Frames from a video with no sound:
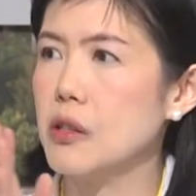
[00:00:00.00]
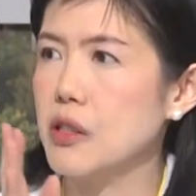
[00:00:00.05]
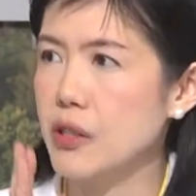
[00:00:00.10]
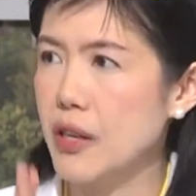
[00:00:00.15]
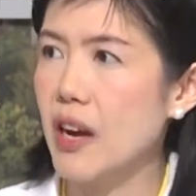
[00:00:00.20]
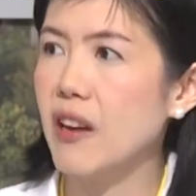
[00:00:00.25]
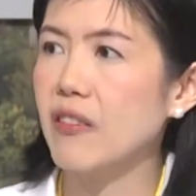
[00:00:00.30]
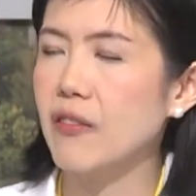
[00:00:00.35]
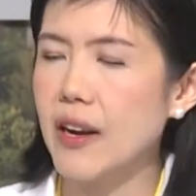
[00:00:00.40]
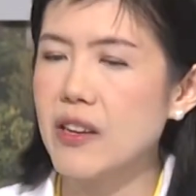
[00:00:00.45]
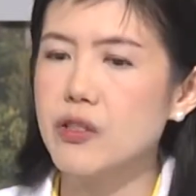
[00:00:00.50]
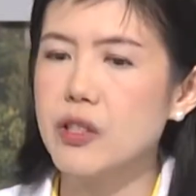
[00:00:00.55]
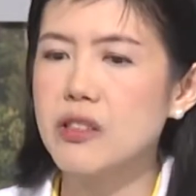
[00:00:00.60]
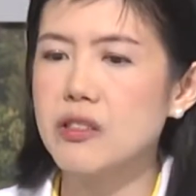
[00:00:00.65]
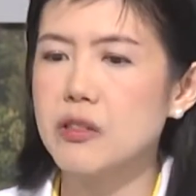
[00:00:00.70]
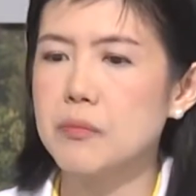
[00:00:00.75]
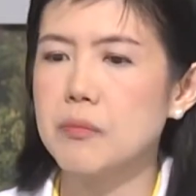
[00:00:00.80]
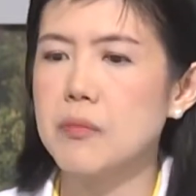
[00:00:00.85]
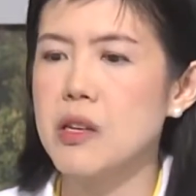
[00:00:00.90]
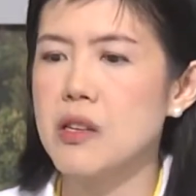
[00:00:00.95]
Yeah,
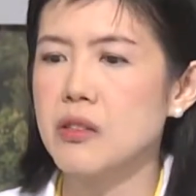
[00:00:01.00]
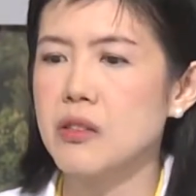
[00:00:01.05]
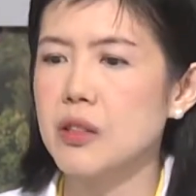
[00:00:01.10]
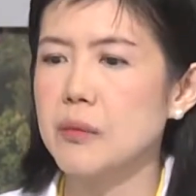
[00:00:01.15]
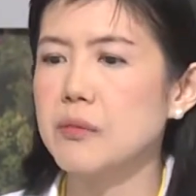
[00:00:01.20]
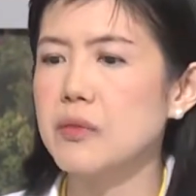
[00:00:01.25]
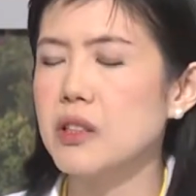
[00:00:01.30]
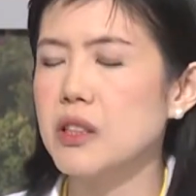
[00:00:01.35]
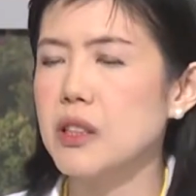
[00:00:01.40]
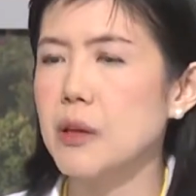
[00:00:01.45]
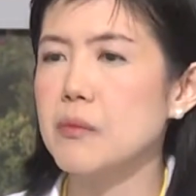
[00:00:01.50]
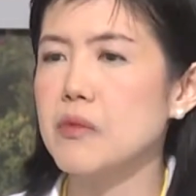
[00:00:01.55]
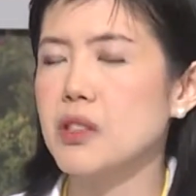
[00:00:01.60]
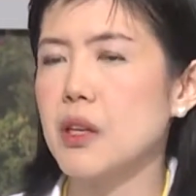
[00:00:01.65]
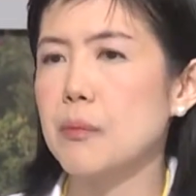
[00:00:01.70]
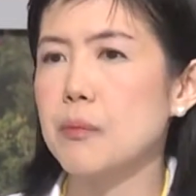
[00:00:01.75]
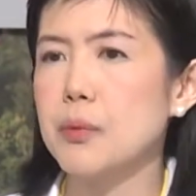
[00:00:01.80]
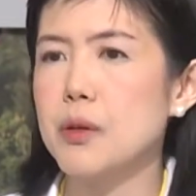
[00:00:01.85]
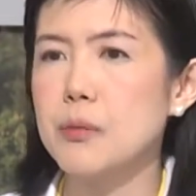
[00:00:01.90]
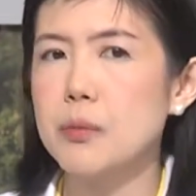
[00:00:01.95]
rashes. Some
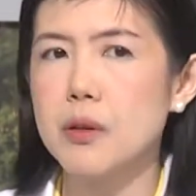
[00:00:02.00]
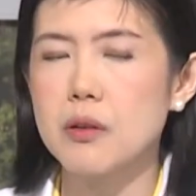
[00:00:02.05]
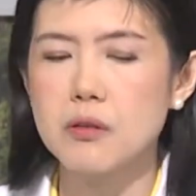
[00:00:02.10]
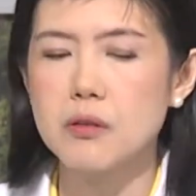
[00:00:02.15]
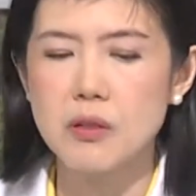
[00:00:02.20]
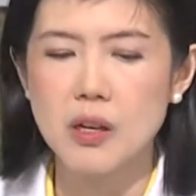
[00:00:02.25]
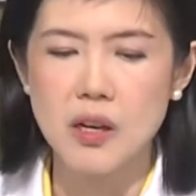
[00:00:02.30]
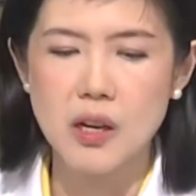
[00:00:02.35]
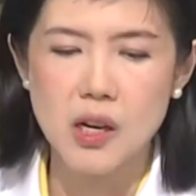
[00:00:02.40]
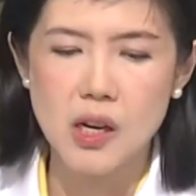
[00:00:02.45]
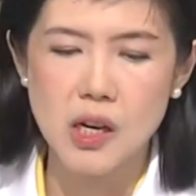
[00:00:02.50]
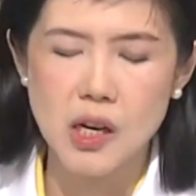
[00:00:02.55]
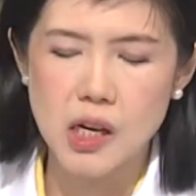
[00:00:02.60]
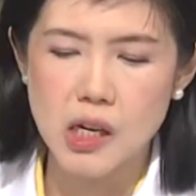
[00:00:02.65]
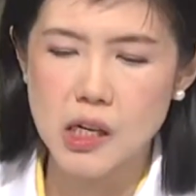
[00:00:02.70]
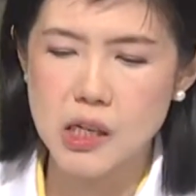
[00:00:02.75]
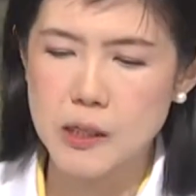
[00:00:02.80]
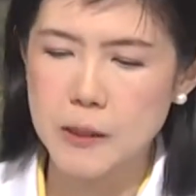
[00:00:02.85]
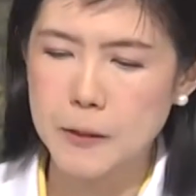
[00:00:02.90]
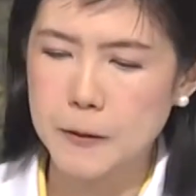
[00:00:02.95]
people
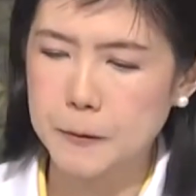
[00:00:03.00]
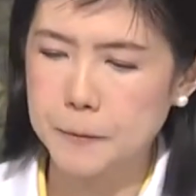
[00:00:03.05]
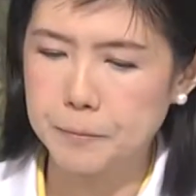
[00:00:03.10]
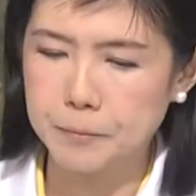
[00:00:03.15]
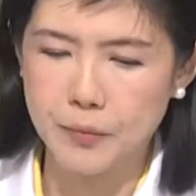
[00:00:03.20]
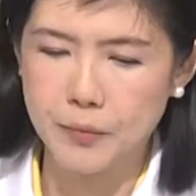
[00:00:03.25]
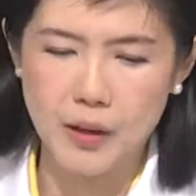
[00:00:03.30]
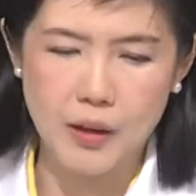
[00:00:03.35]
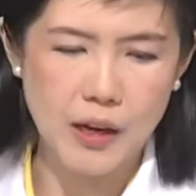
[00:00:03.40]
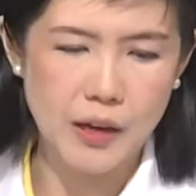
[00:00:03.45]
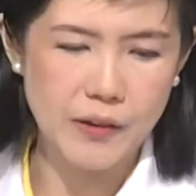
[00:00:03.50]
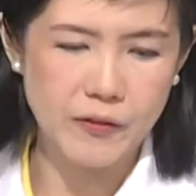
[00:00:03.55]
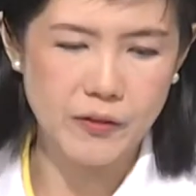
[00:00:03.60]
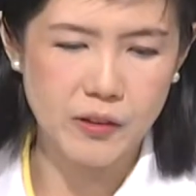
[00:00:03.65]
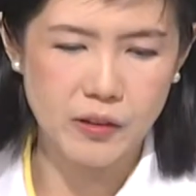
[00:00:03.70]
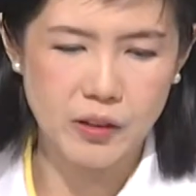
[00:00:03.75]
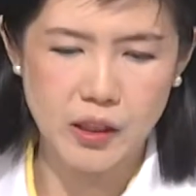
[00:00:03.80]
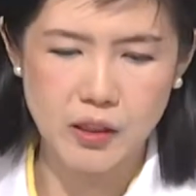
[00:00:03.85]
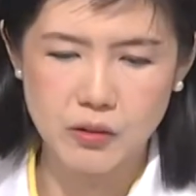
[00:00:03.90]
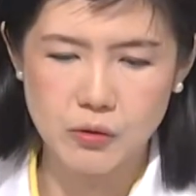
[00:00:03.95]
I
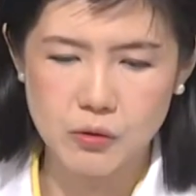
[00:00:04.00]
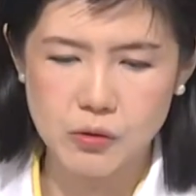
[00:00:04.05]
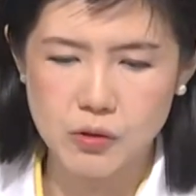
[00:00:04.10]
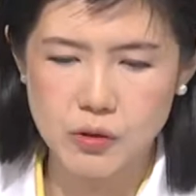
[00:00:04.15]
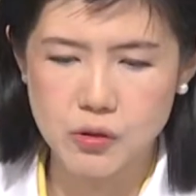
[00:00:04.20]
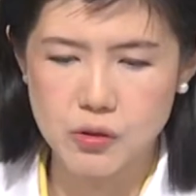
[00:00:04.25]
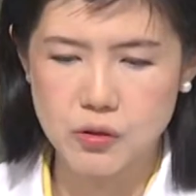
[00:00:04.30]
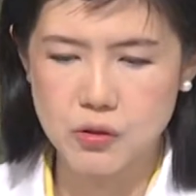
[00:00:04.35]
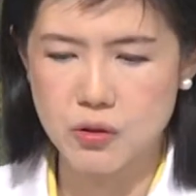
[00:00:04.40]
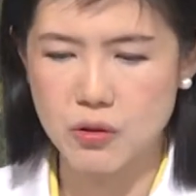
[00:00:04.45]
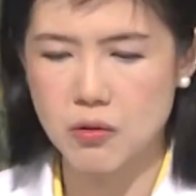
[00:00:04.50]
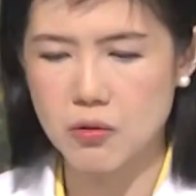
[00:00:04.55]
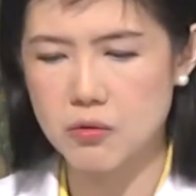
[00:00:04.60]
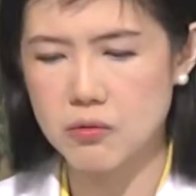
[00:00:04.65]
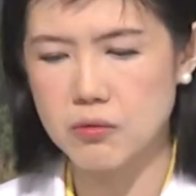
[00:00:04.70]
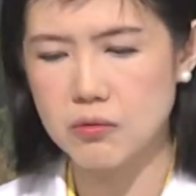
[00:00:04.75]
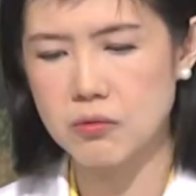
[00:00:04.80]
forget to show.